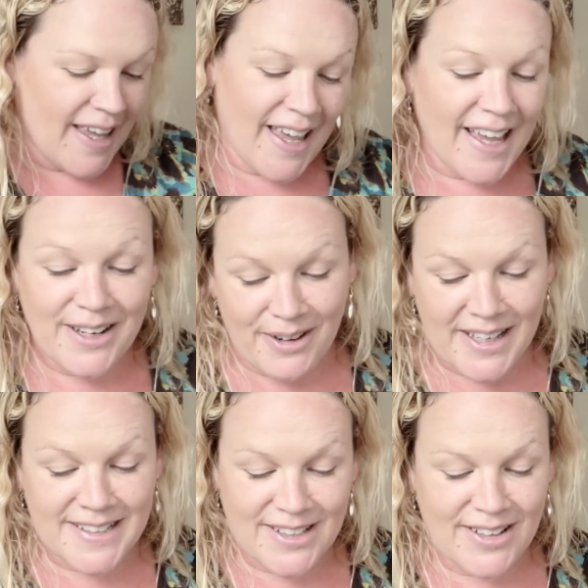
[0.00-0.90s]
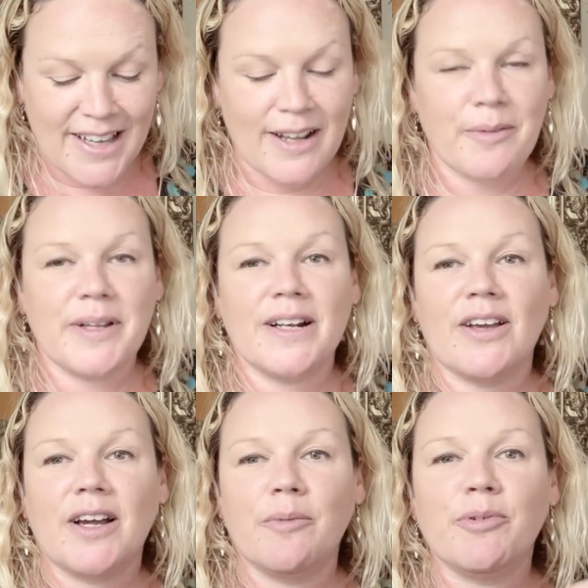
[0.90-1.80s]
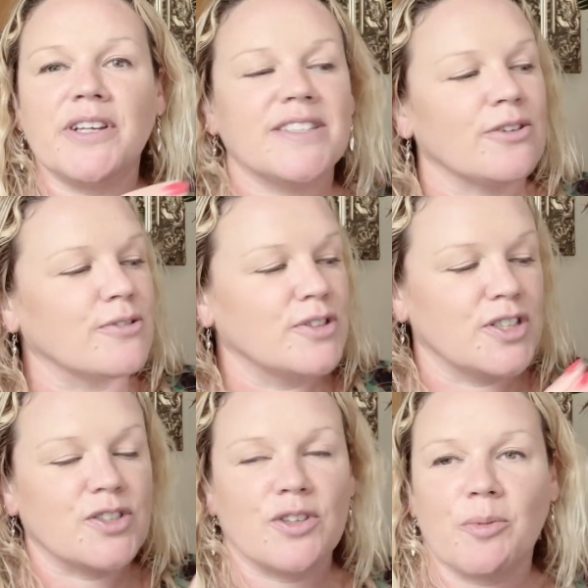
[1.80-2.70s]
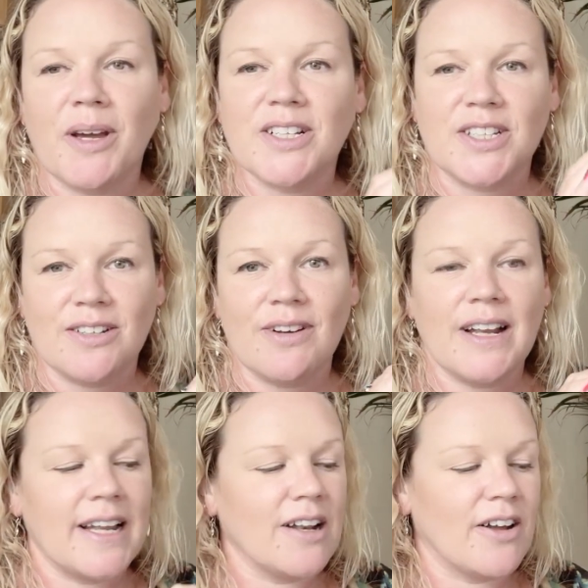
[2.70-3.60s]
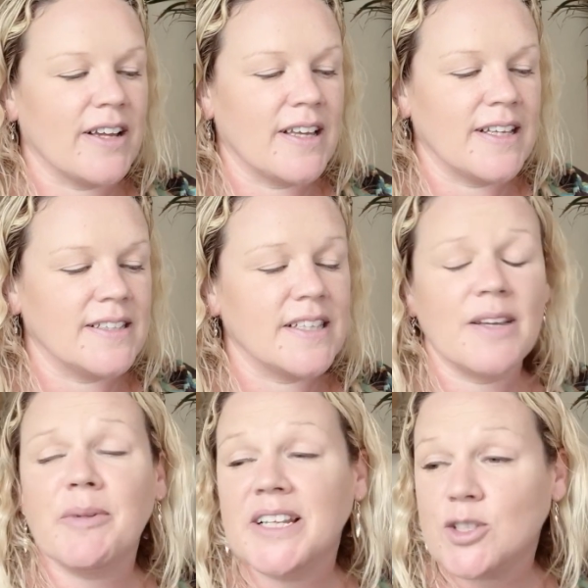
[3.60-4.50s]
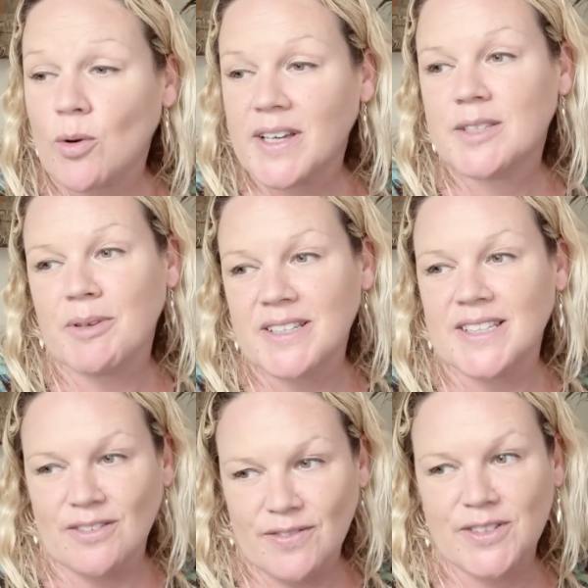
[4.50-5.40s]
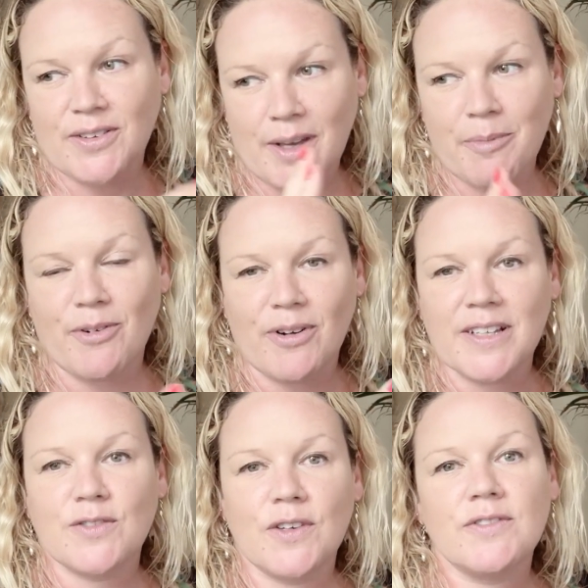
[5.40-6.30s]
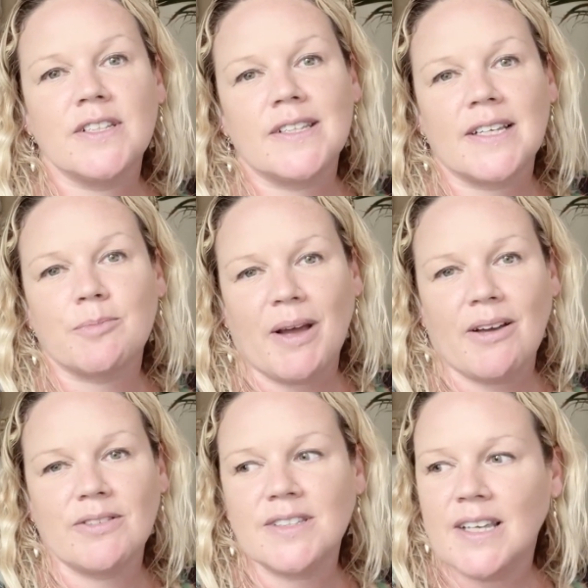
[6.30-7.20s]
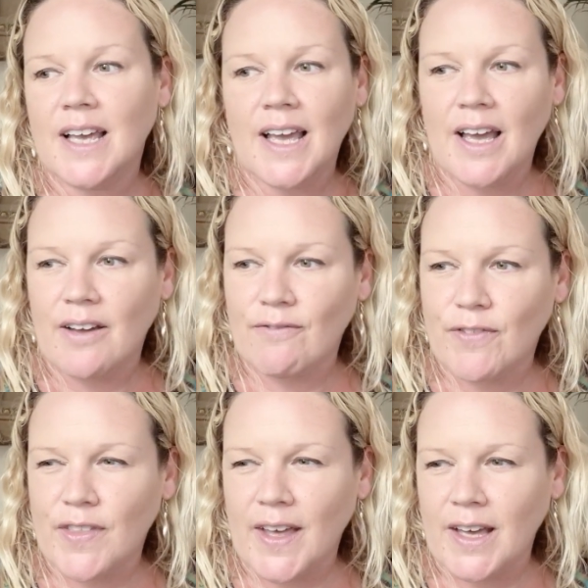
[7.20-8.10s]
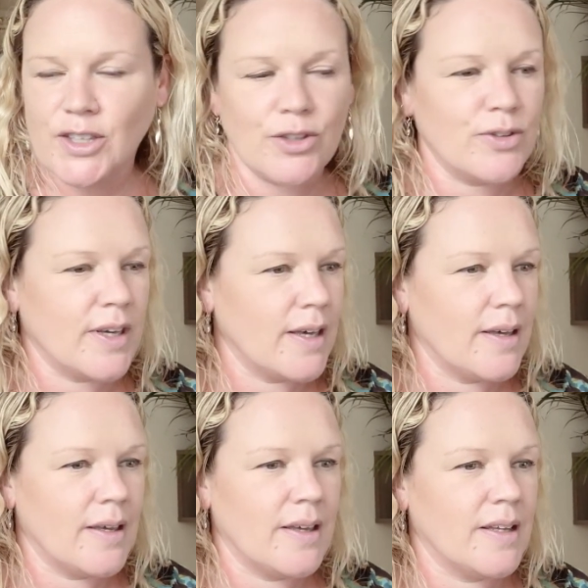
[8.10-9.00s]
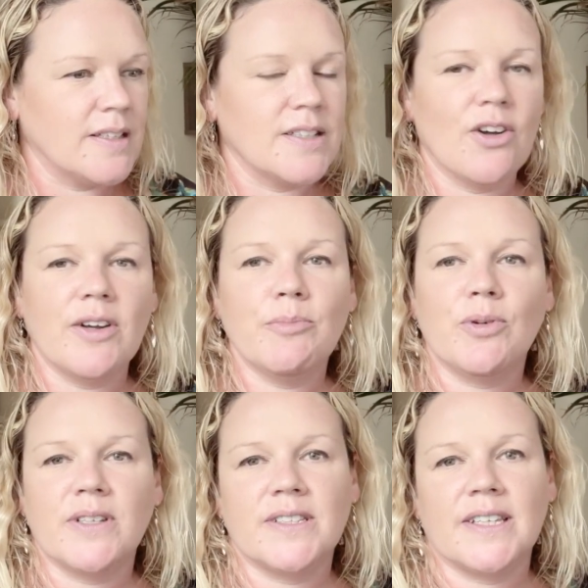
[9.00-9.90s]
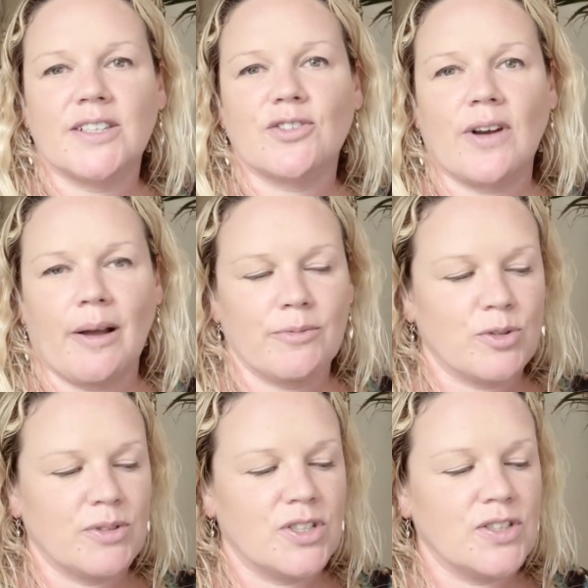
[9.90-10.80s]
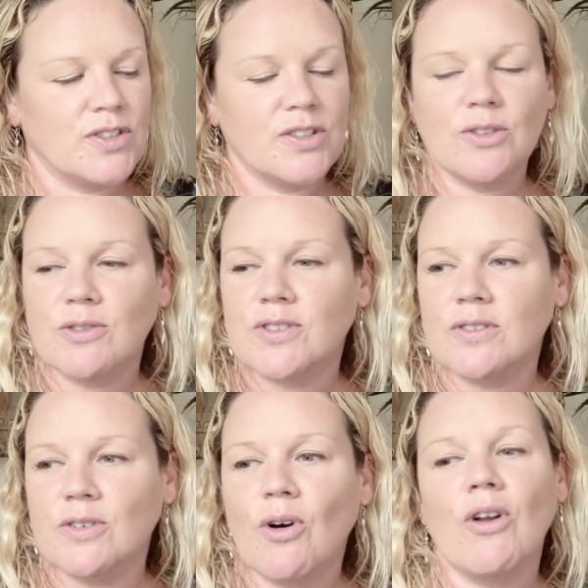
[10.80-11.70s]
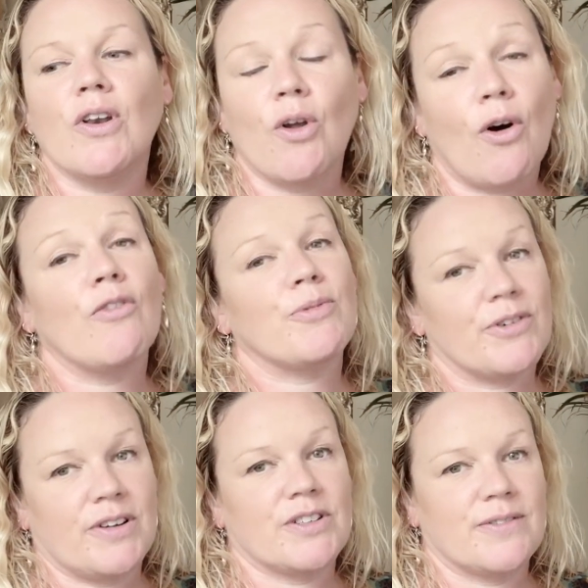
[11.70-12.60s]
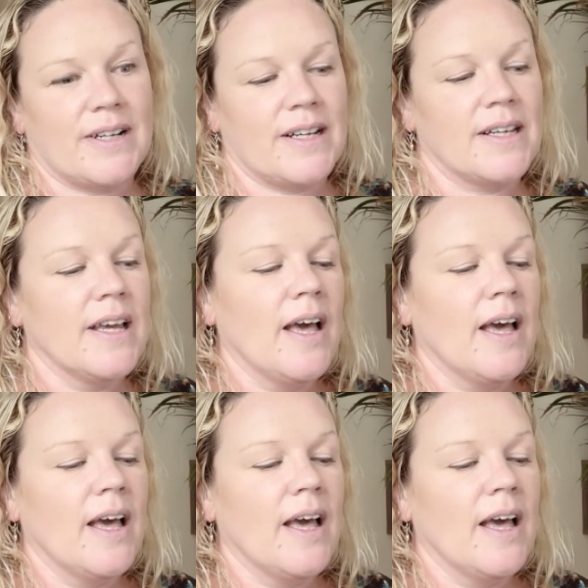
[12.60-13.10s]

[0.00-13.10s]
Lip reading: Anyway, so yeah, I mean, like, I'm pretty sold just on the packaging, really. Like, it's quite expensive, don't get me wrong. It's £56, and for that you get 9.6 grams, which is not a lot of product really,